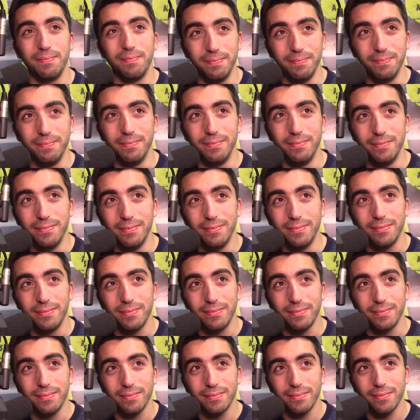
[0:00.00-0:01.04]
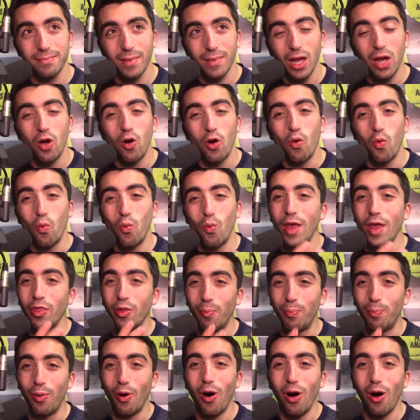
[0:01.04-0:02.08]
when
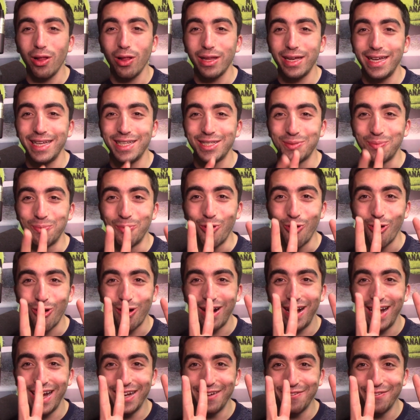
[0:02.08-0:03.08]
the ball is more